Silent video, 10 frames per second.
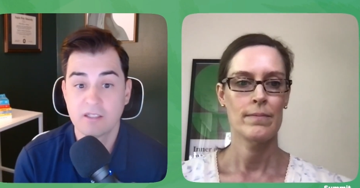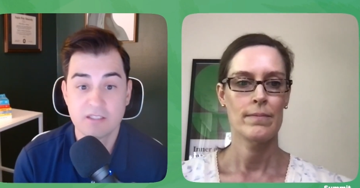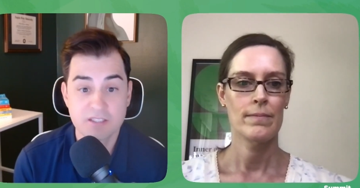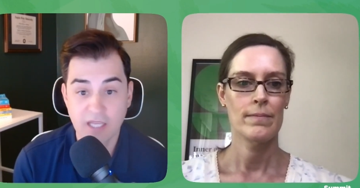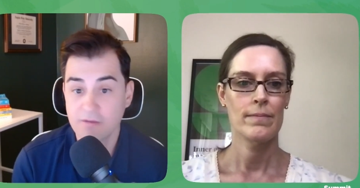
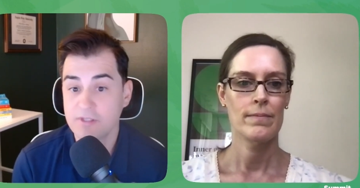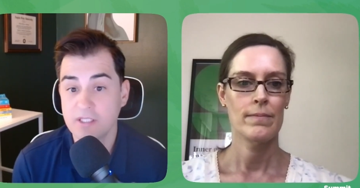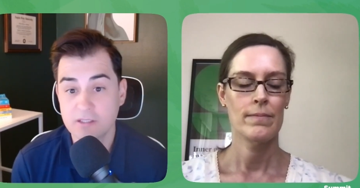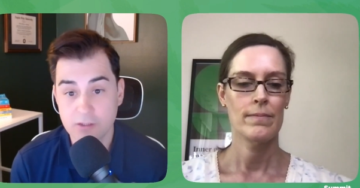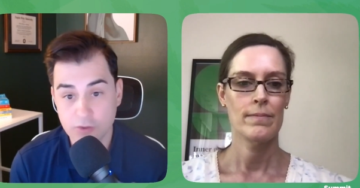Speaker 1: and
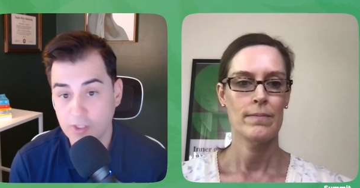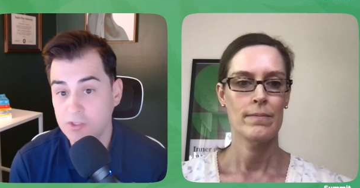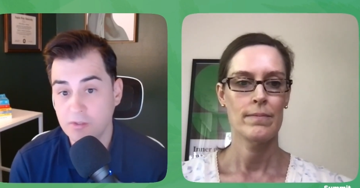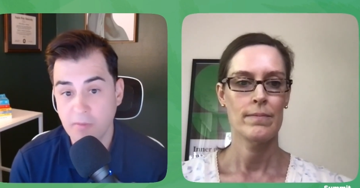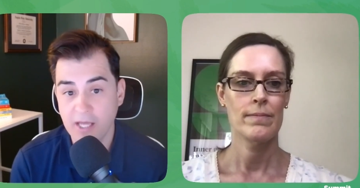savings and
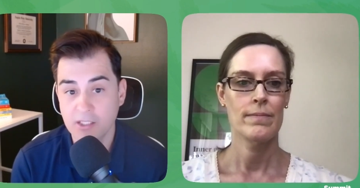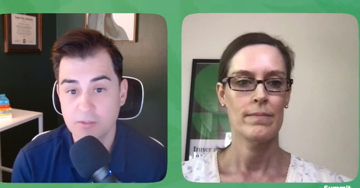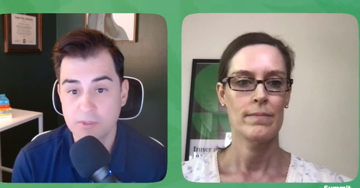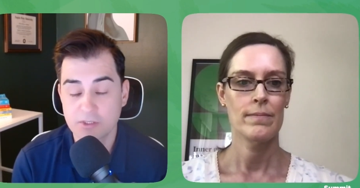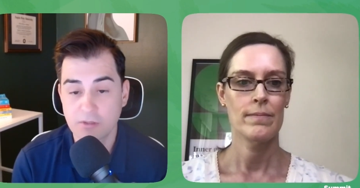treasury
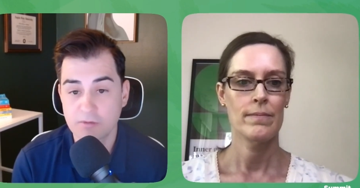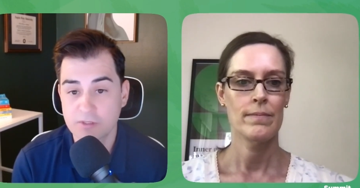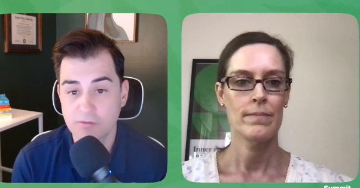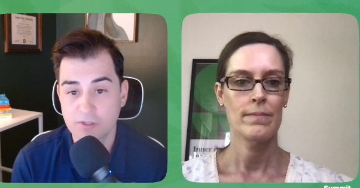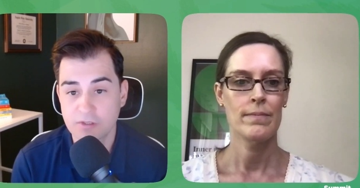management
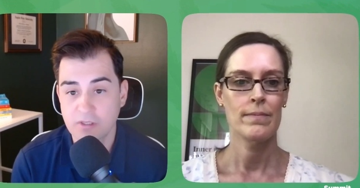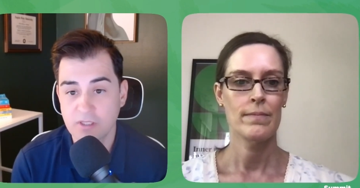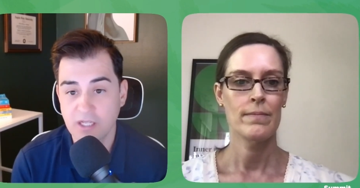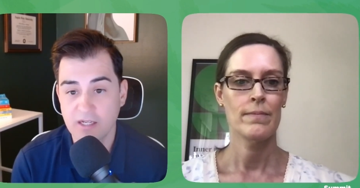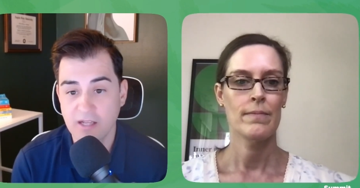service for your
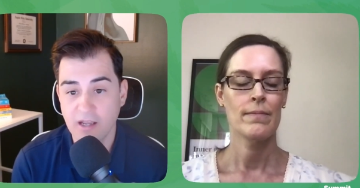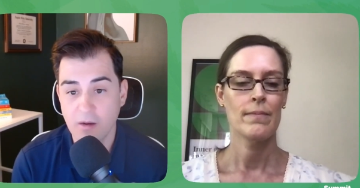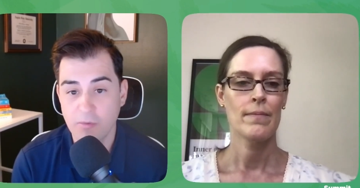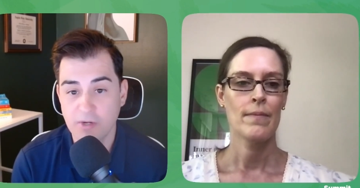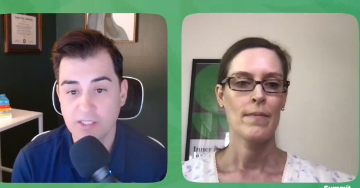day-to-day
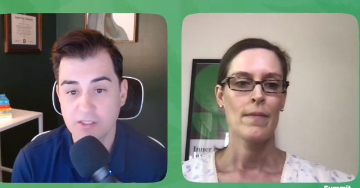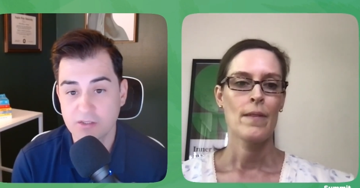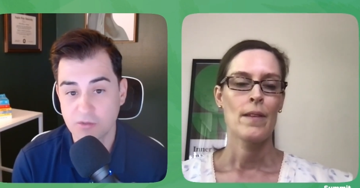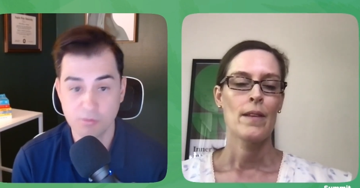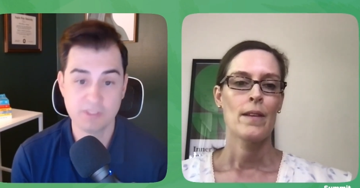
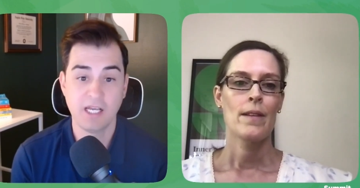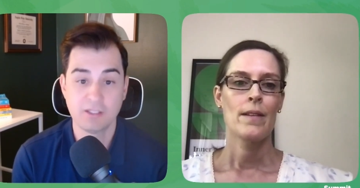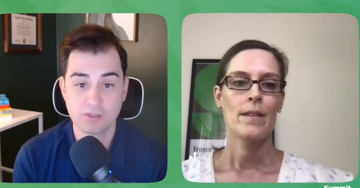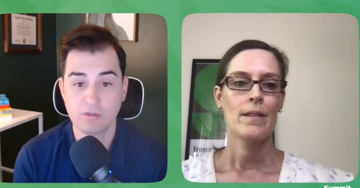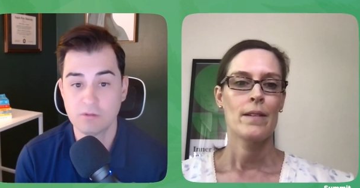operations or was that
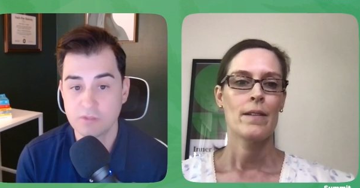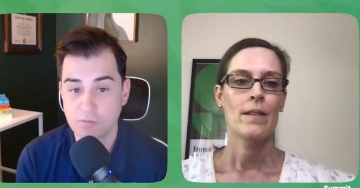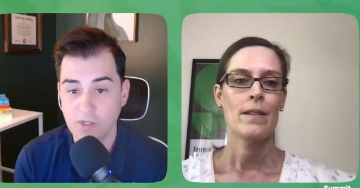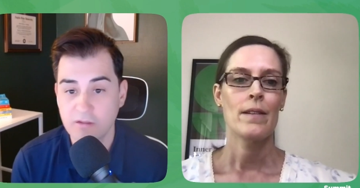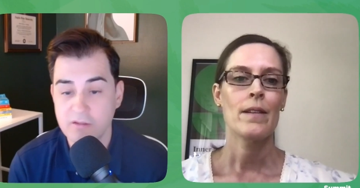a struggle
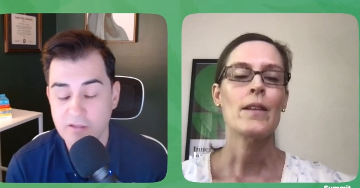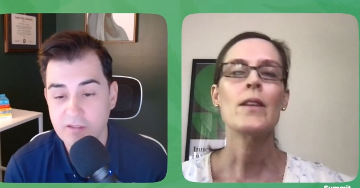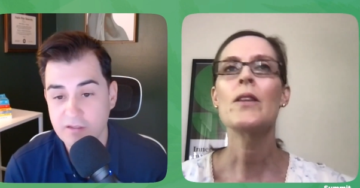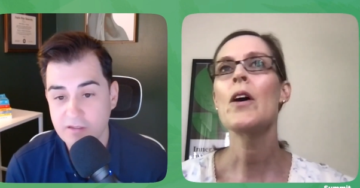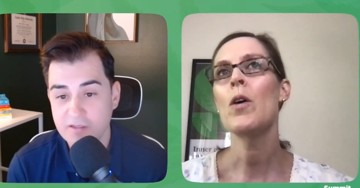as well
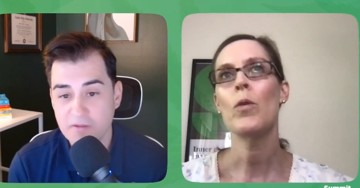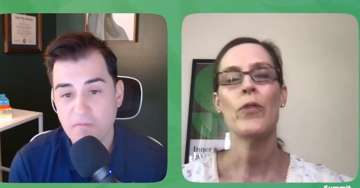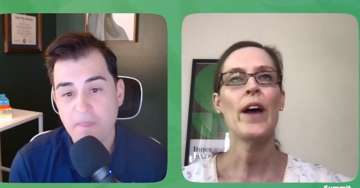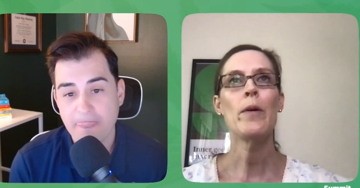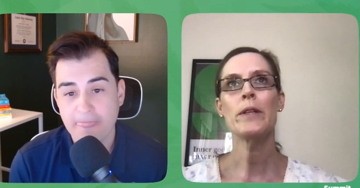no
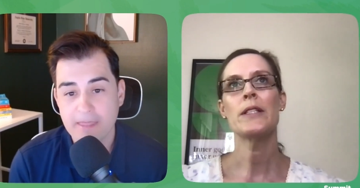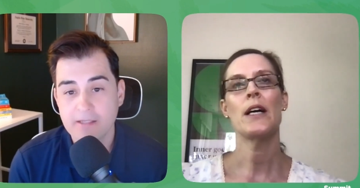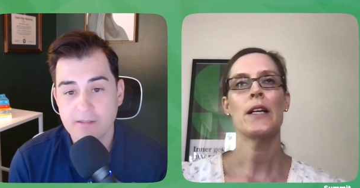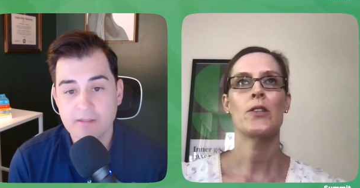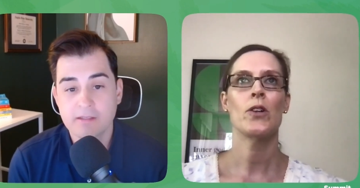
Speaker 2: that was
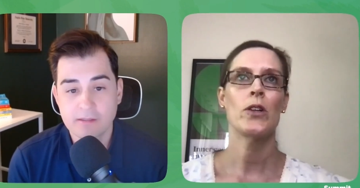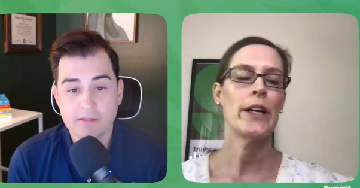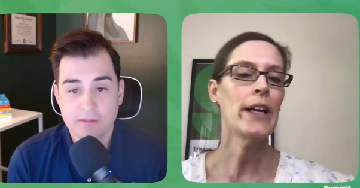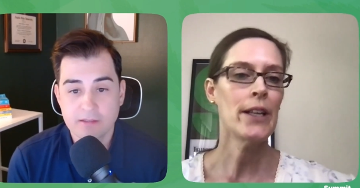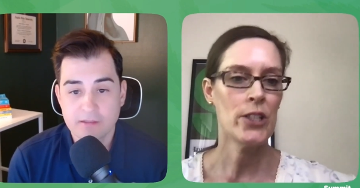not a struggle
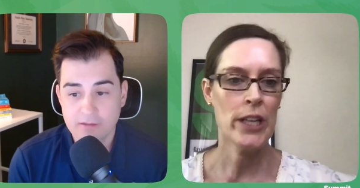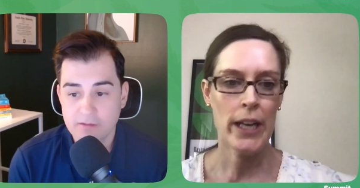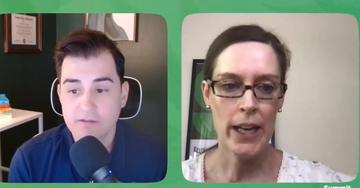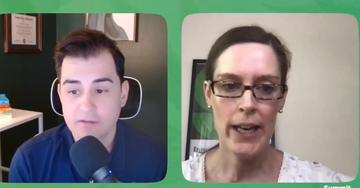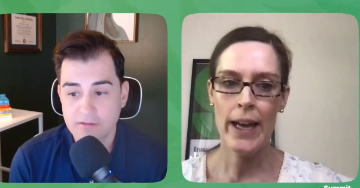getting a
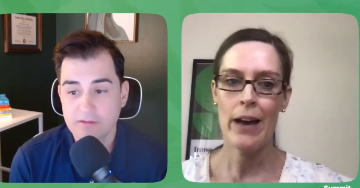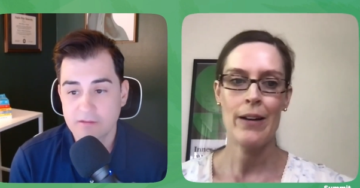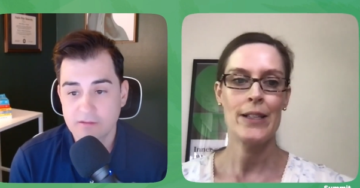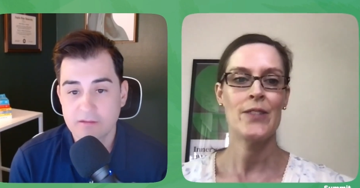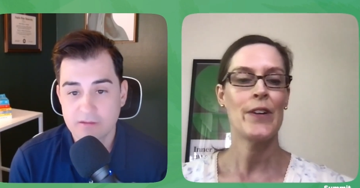checking account
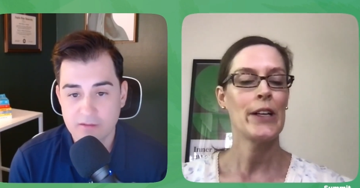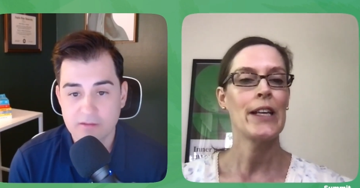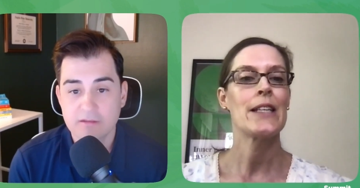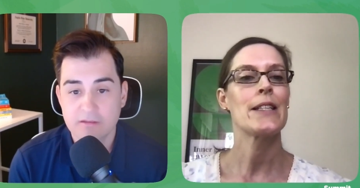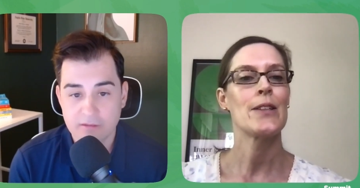is fairly
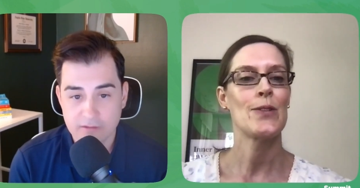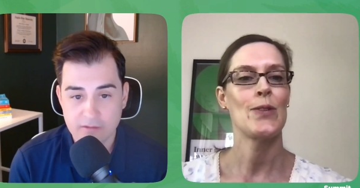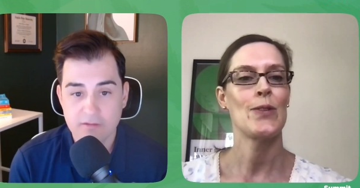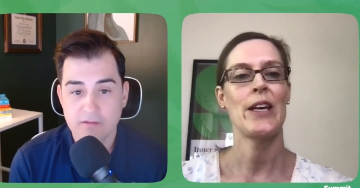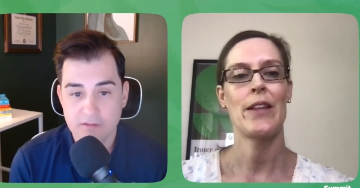easy as you
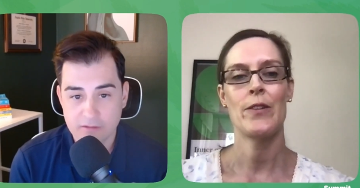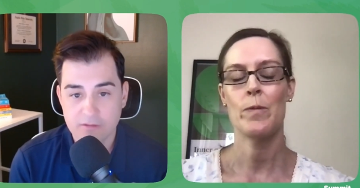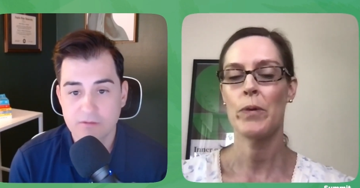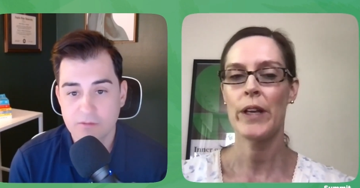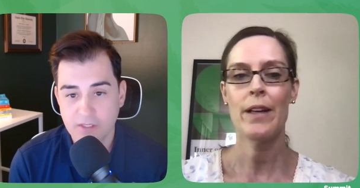say there's
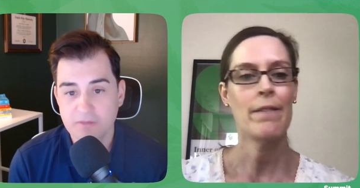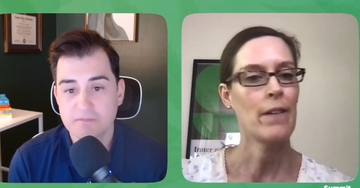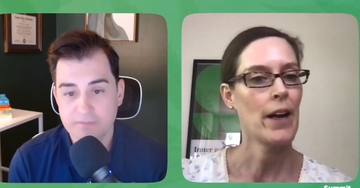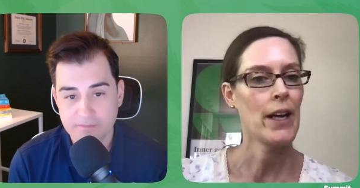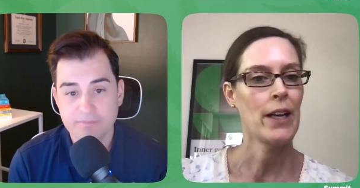plenty right. of credit